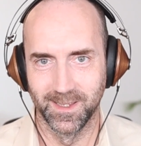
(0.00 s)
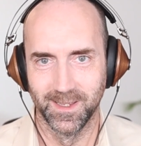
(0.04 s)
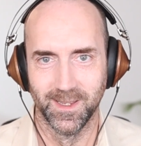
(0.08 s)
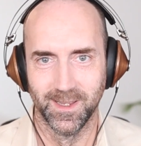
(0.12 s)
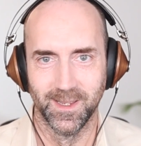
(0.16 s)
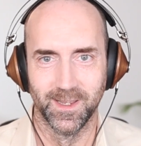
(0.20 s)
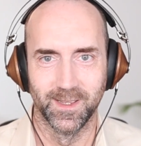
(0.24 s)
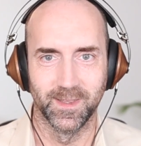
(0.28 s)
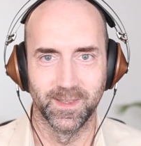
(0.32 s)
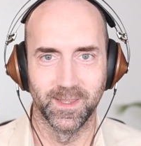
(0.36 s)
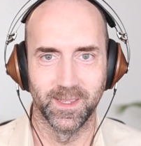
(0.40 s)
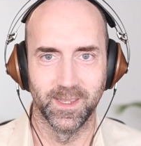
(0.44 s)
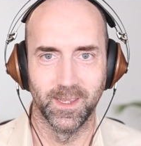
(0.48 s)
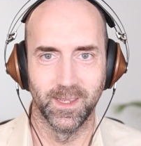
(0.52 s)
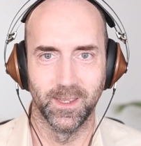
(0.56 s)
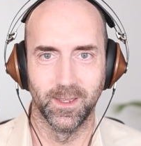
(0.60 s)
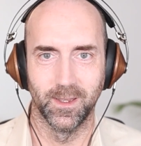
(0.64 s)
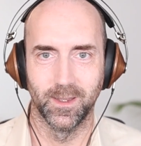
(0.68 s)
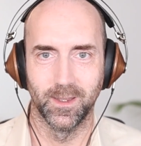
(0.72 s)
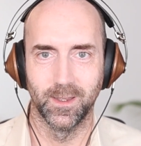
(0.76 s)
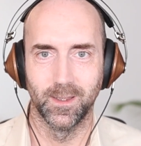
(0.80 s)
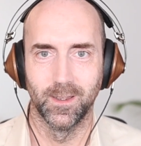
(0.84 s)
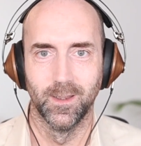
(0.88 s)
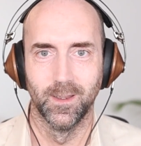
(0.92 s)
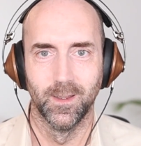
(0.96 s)

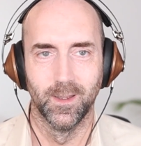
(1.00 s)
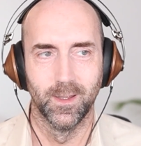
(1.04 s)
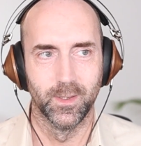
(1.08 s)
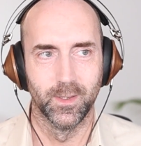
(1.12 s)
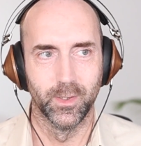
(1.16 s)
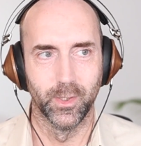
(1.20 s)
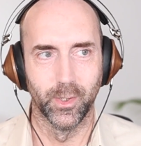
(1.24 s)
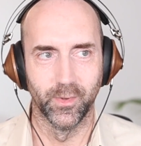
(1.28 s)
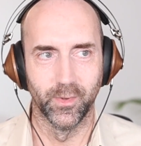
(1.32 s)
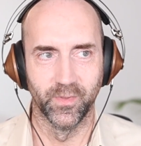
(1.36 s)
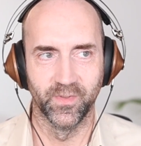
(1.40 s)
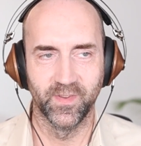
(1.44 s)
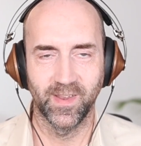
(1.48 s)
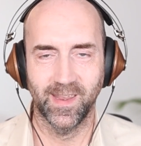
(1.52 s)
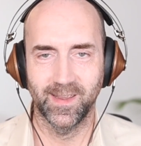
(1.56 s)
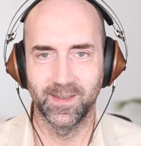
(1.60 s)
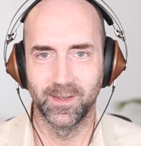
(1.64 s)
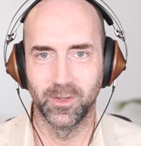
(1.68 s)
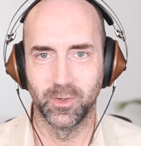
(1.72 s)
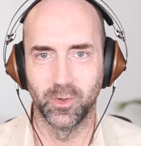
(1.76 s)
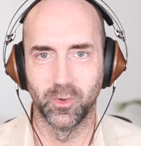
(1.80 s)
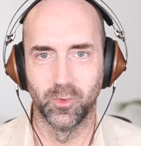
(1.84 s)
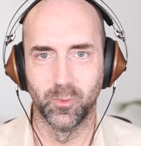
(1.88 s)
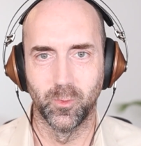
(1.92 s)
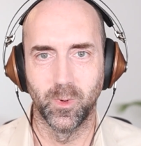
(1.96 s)
the
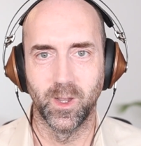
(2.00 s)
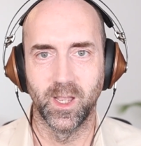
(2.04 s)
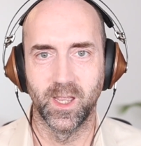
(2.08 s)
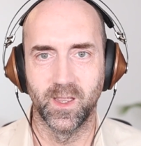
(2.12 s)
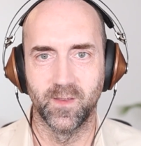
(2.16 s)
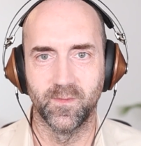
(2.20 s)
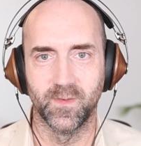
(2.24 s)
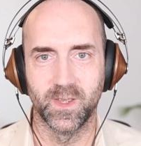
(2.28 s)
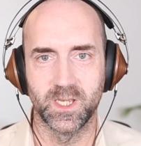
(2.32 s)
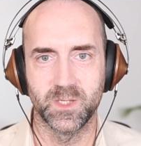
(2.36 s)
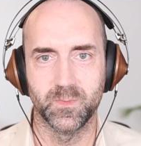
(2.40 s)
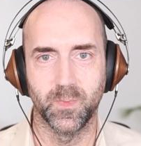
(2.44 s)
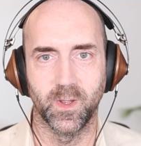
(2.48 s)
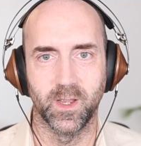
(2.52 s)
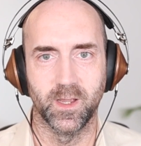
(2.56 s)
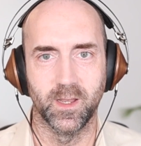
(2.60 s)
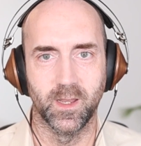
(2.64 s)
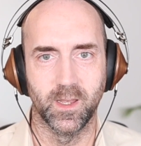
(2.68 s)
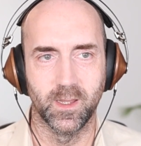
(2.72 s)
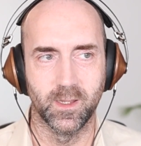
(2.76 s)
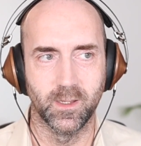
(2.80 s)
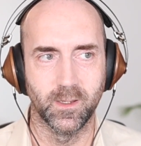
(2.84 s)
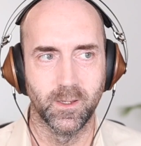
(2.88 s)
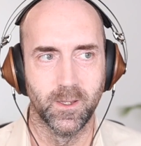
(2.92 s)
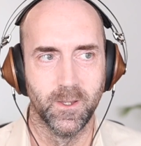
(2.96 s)
non-technical way of
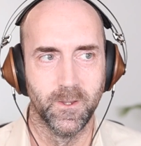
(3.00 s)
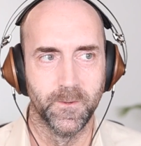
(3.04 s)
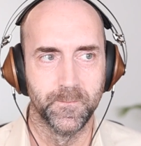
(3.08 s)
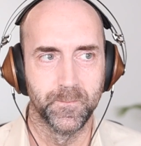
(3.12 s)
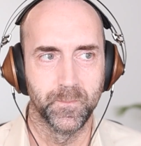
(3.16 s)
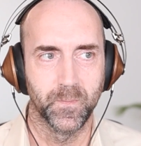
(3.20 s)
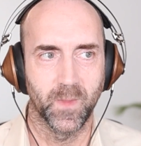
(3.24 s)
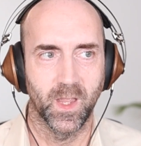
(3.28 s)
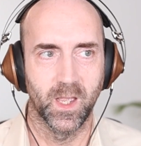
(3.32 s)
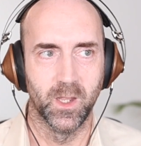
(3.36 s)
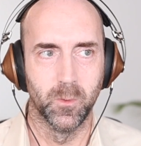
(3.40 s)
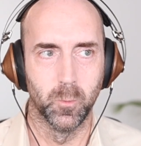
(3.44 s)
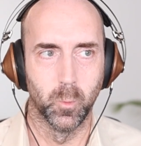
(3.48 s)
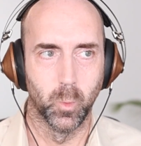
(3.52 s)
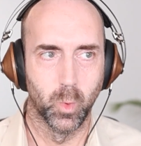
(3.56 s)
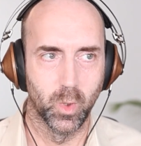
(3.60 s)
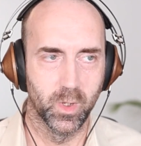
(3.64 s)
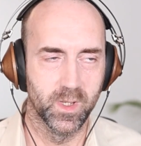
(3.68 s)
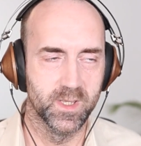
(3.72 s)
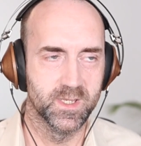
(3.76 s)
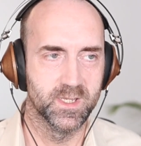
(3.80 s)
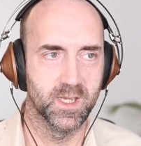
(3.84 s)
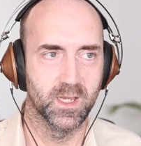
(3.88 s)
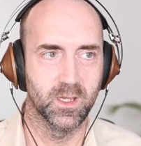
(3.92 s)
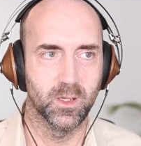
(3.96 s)
explaining. And what
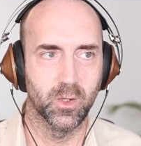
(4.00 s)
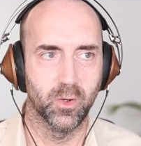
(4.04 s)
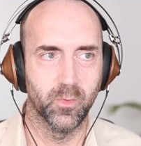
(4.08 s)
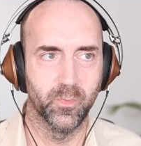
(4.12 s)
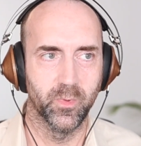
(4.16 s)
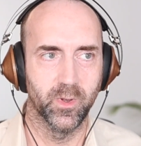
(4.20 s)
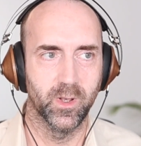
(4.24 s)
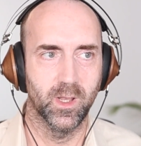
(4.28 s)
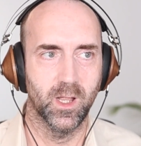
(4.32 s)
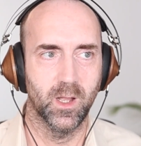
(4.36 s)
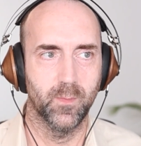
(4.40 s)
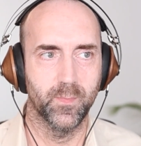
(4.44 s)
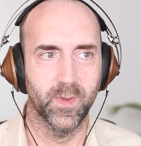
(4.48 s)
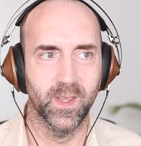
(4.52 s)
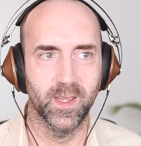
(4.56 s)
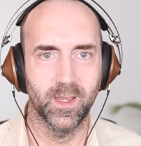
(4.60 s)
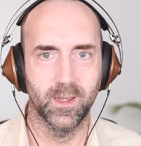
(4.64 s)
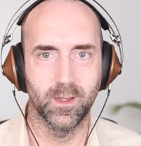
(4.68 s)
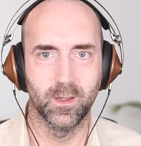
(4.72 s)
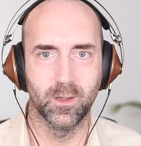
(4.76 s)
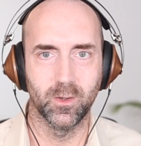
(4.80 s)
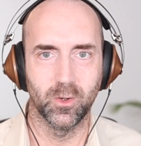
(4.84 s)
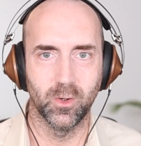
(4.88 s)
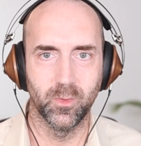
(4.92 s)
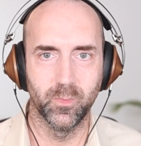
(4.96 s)
does it gobble up?
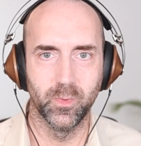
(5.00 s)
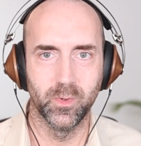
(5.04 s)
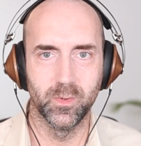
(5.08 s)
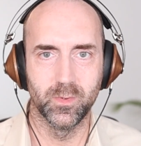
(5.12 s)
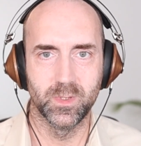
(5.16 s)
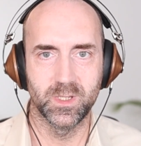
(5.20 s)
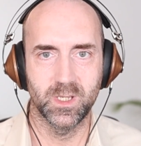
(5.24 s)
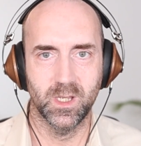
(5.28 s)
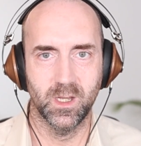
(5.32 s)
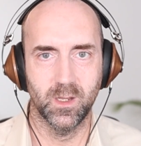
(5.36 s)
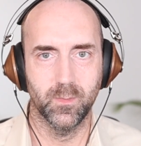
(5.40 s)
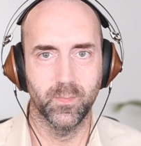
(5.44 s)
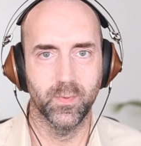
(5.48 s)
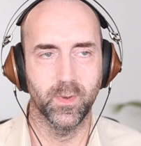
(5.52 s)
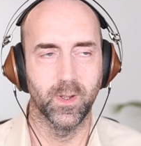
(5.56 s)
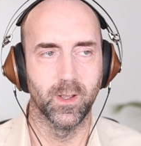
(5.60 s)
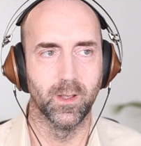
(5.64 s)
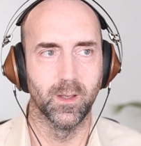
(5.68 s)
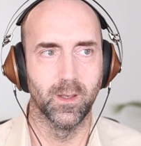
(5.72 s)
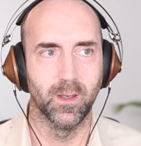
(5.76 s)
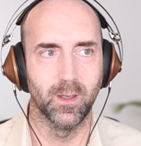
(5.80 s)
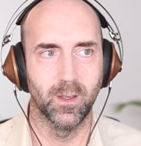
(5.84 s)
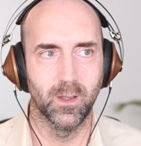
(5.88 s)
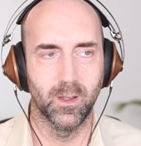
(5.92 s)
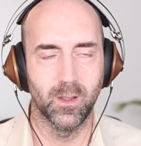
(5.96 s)
It gobbles up a
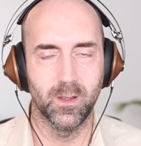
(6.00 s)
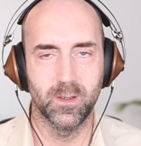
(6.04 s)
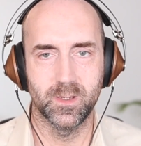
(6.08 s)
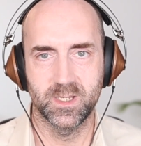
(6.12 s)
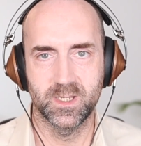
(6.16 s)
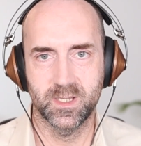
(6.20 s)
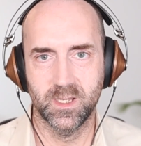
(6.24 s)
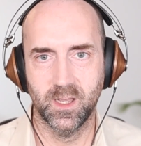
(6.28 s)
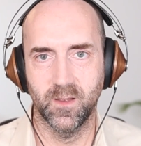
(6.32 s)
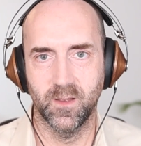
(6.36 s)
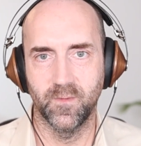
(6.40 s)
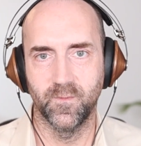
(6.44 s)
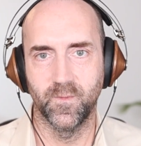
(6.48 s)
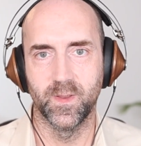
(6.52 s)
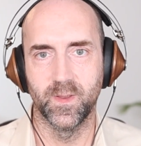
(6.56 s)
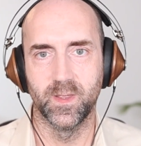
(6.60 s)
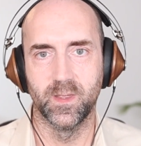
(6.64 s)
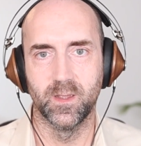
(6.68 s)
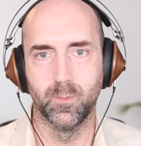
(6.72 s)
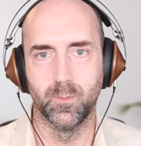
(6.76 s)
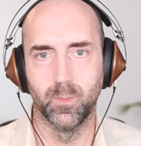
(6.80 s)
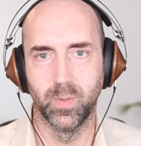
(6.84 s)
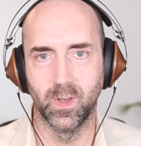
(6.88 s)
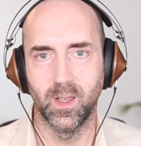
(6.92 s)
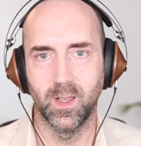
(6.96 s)
lot of stuff in
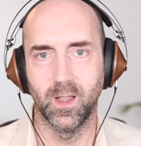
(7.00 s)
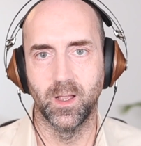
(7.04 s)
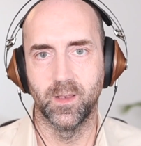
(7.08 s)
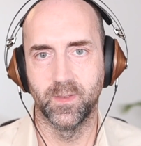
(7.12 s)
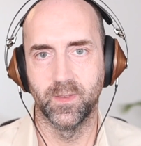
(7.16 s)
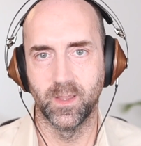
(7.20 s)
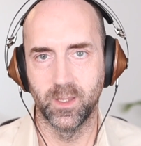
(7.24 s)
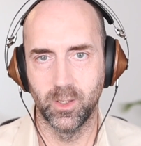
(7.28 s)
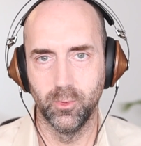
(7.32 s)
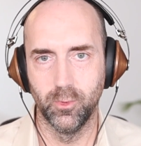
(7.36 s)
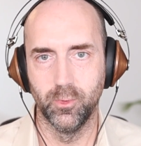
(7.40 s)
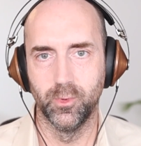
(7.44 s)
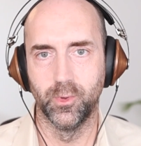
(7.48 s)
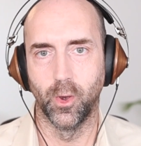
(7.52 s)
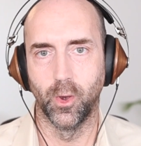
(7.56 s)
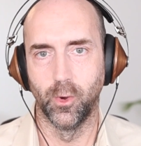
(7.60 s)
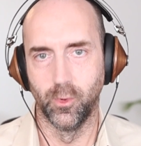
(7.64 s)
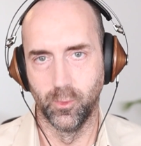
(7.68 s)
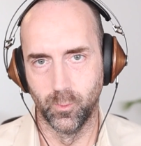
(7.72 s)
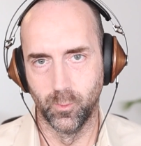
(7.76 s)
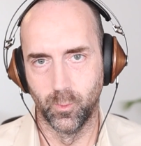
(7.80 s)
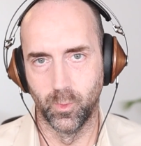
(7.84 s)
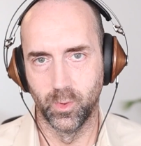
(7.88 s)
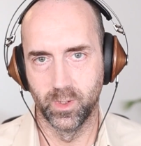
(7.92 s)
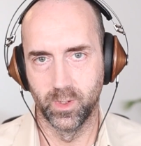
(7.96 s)
the blood that you
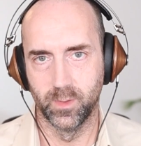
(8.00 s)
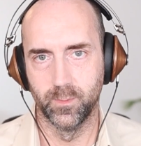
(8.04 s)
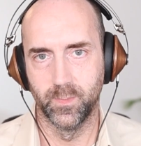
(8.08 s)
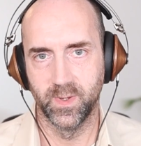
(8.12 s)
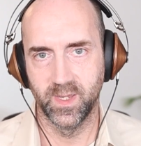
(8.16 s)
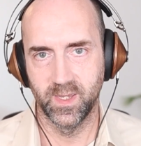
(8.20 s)
don't want to be